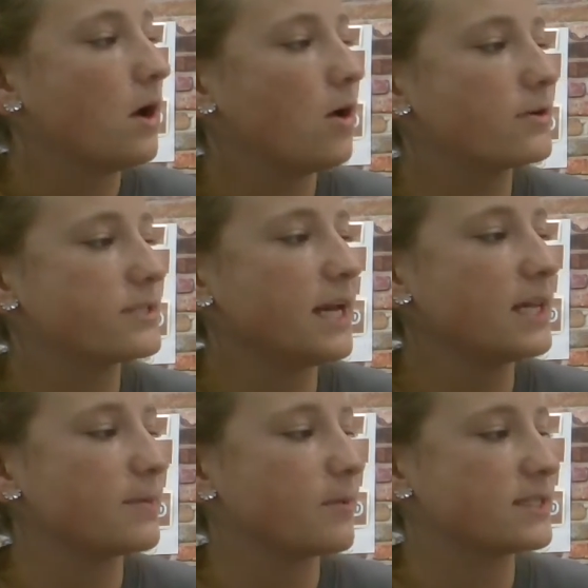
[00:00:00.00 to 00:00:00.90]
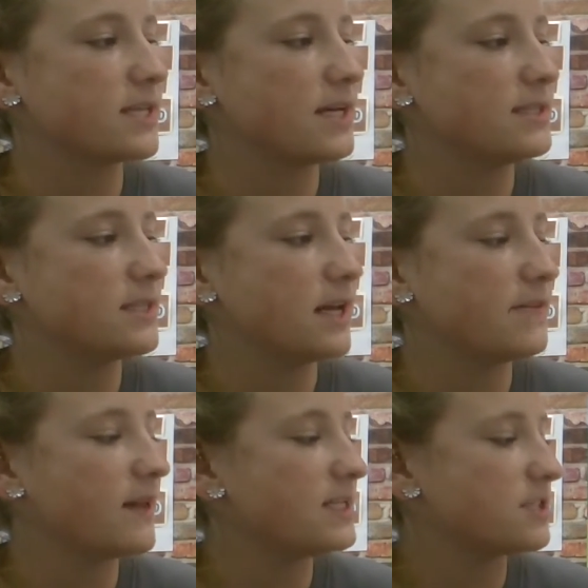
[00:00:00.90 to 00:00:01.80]
Jose, the boy says,
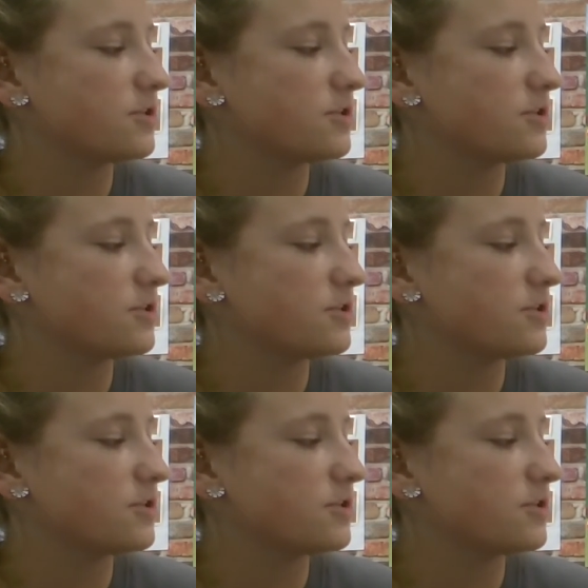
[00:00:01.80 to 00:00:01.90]
and that's